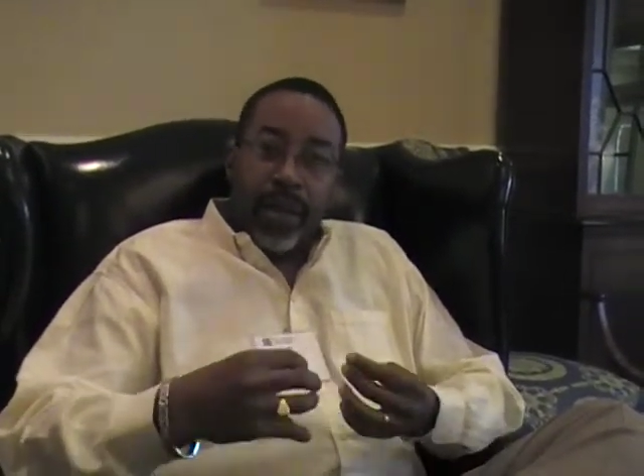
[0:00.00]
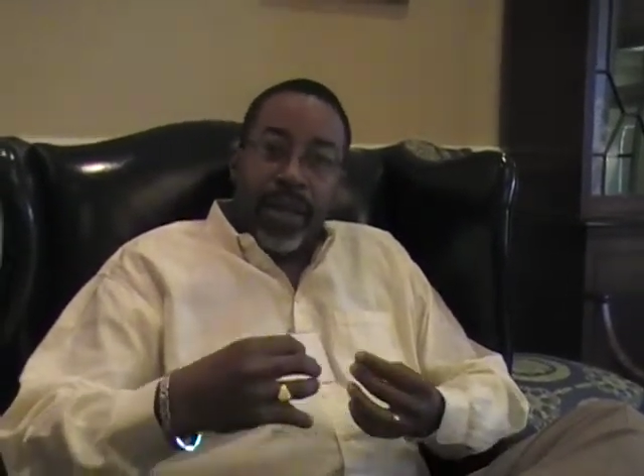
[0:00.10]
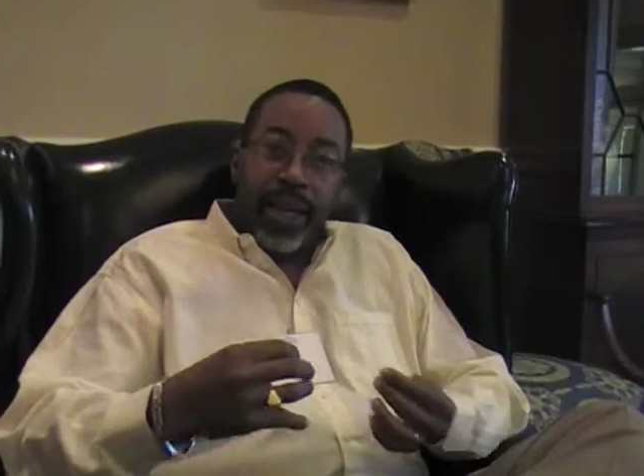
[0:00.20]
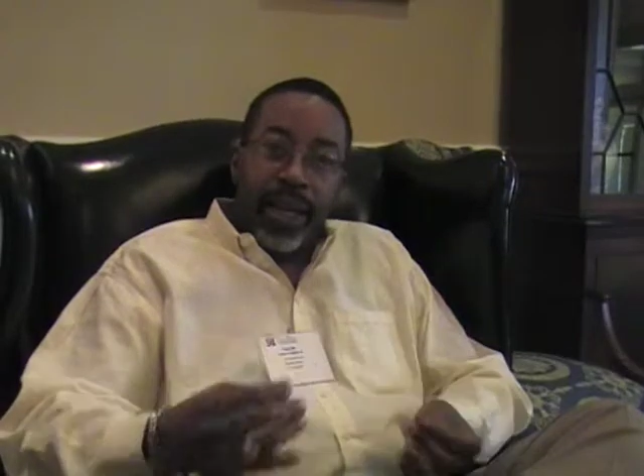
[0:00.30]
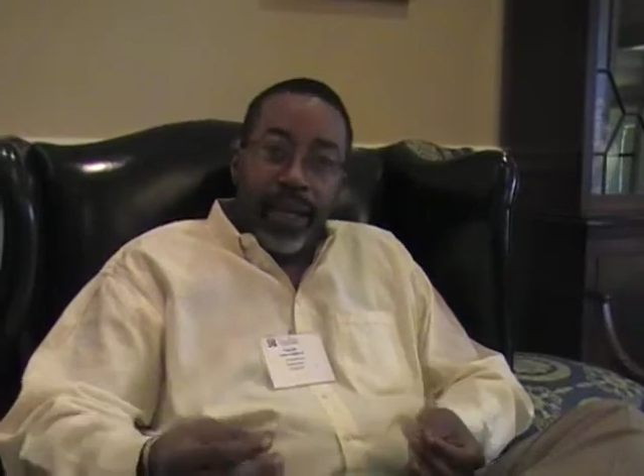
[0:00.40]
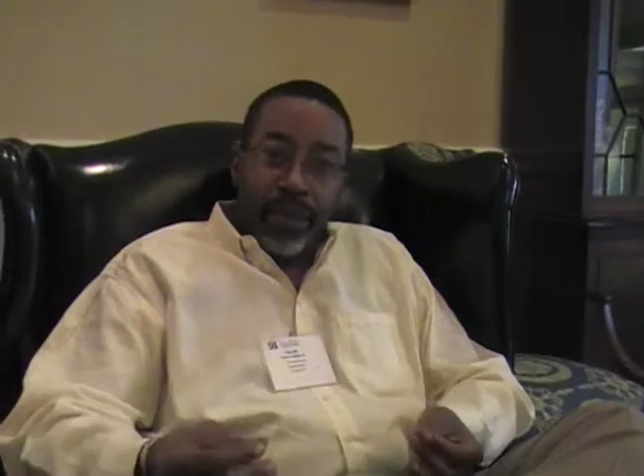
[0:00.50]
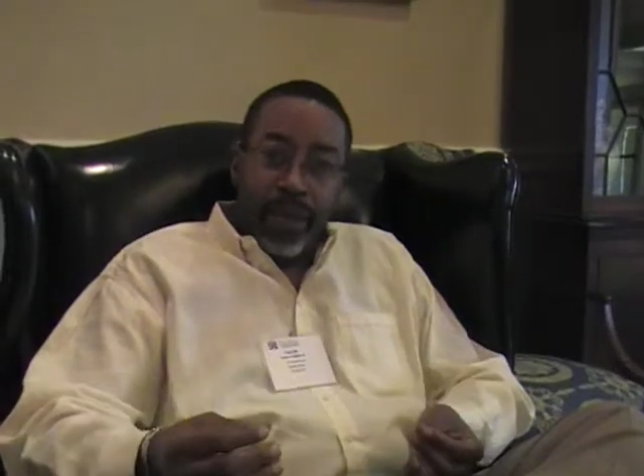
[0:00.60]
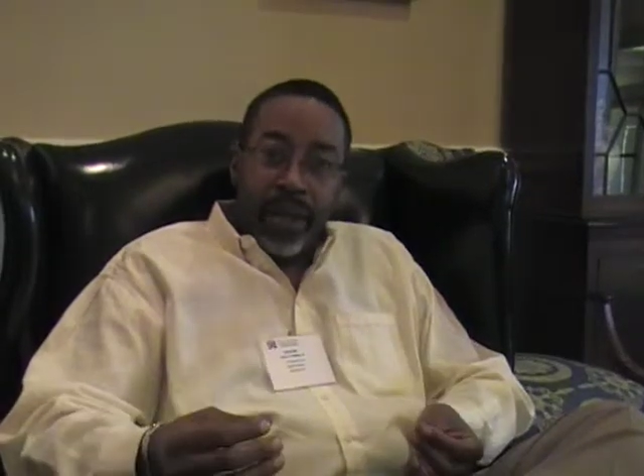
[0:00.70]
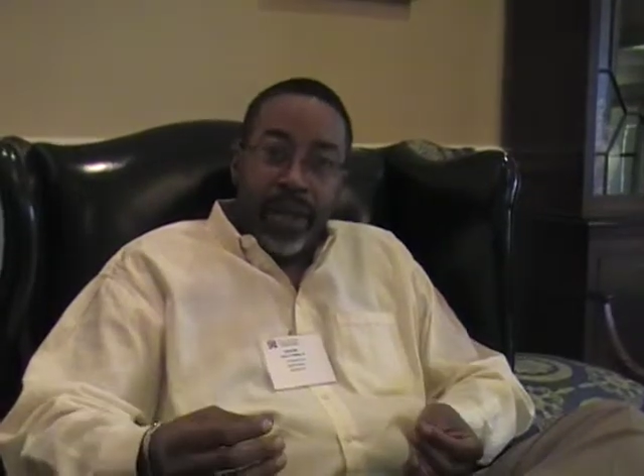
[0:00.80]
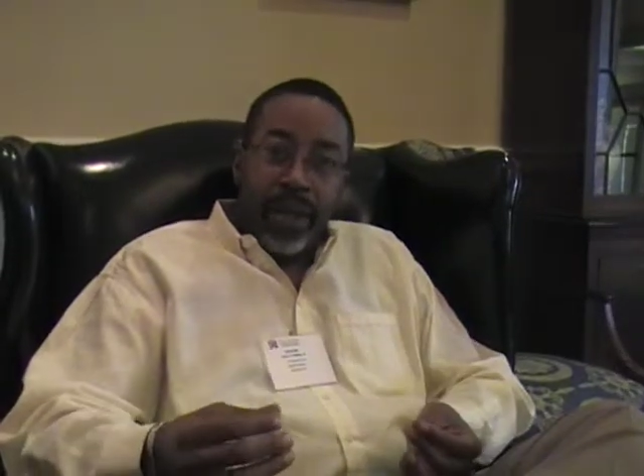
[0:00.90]

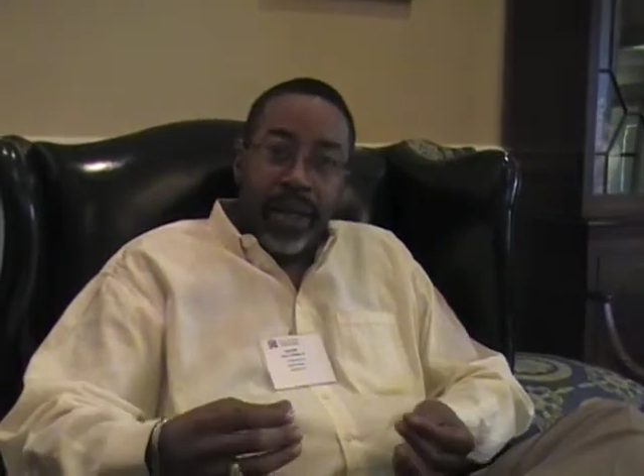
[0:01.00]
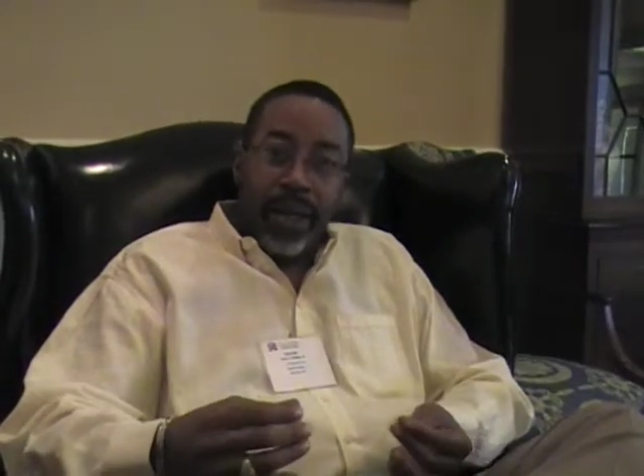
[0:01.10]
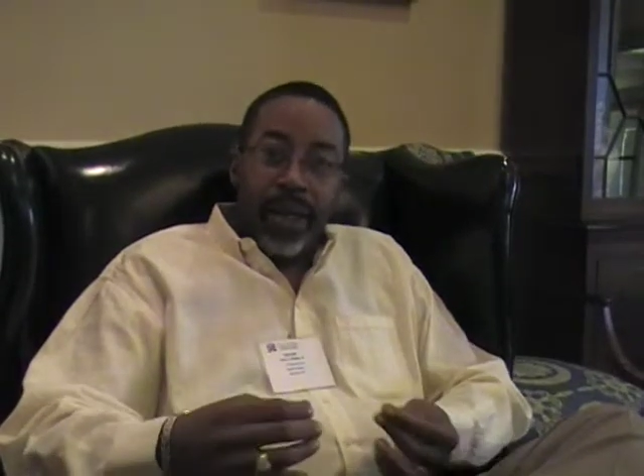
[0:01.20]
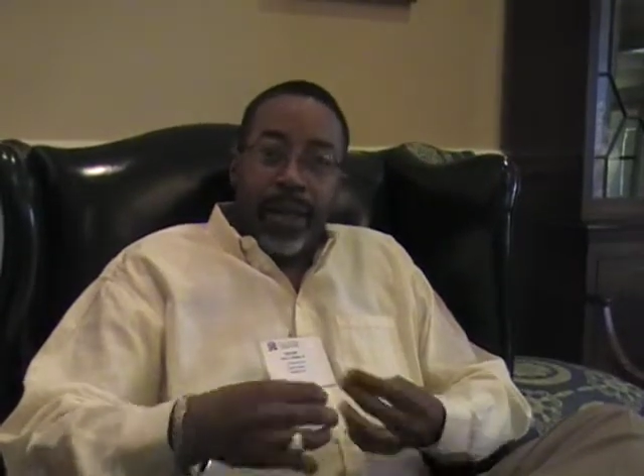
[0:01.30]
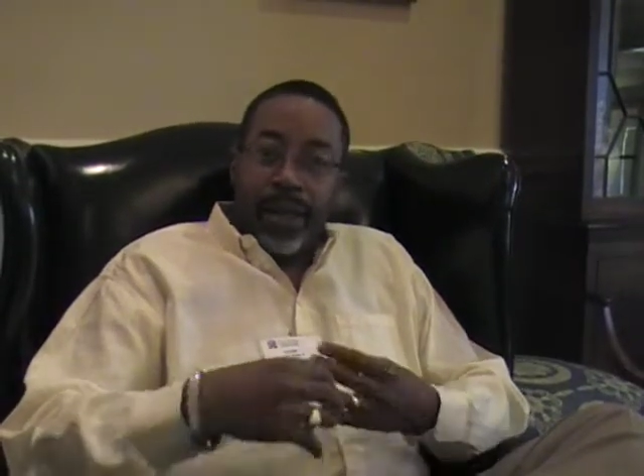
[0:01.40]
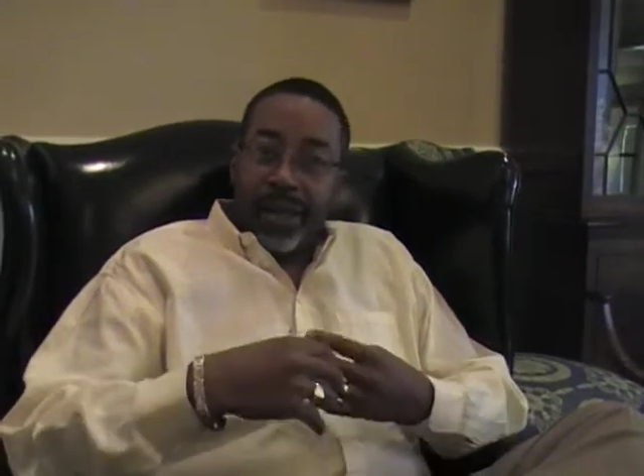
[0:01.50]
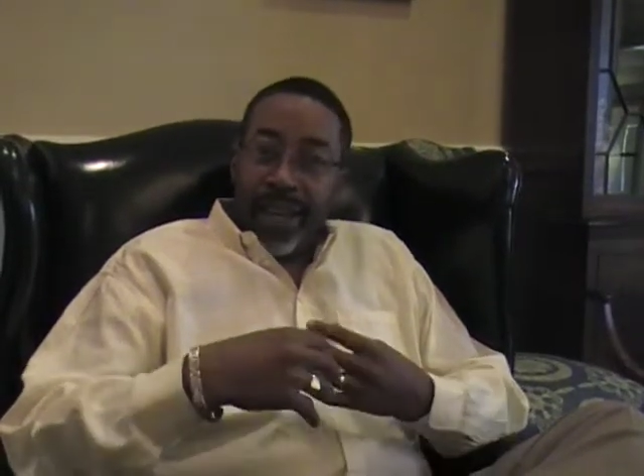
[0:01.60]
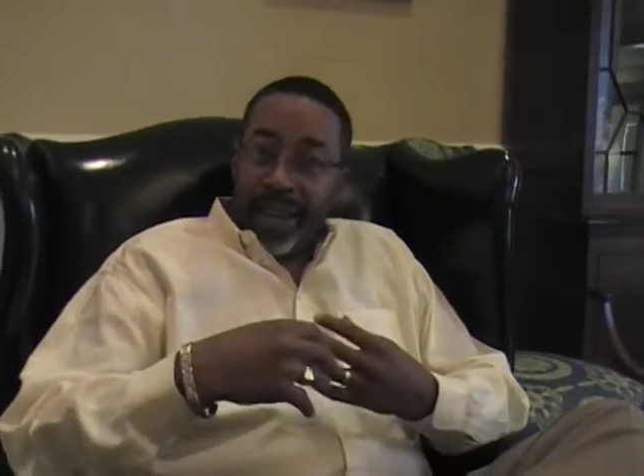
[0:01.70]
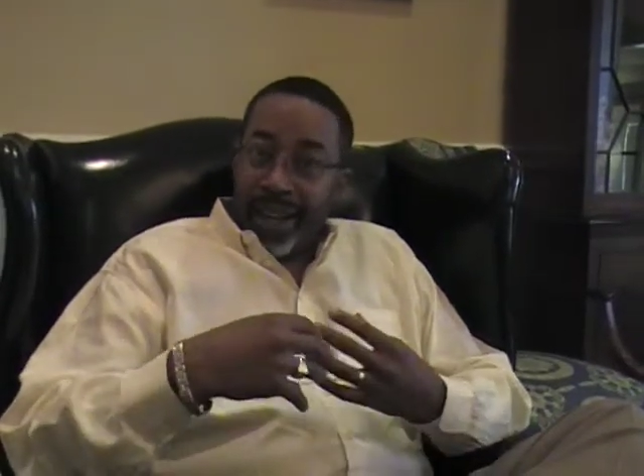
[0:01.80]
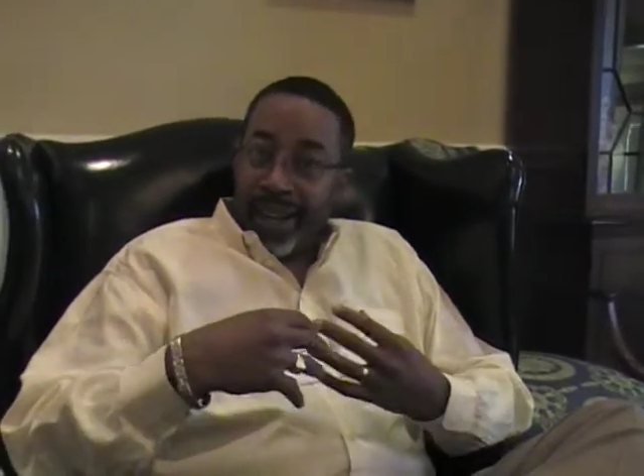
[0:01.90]
NAEP,
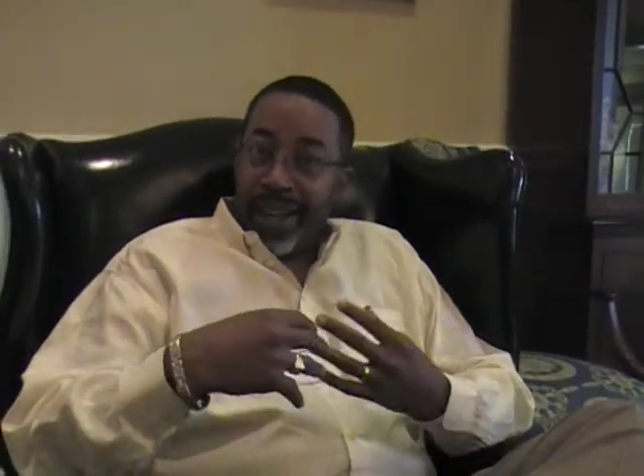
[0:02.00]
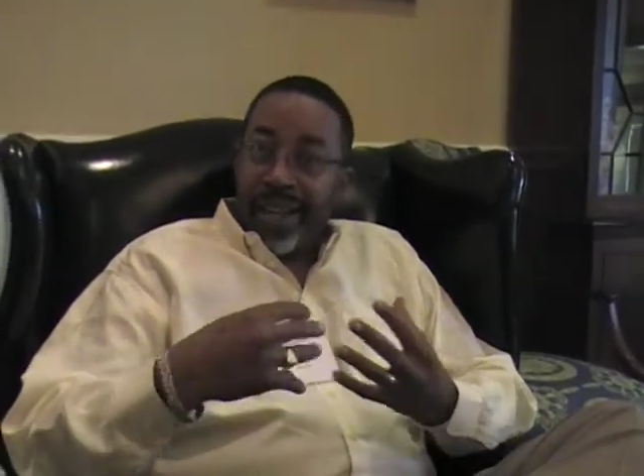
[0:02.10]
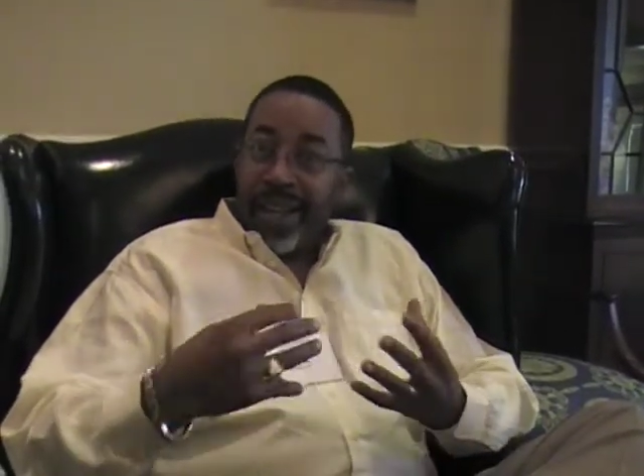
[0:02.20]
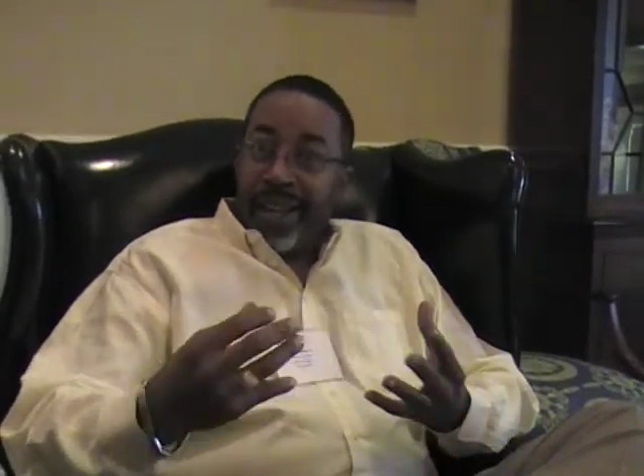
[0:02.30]
Jackie,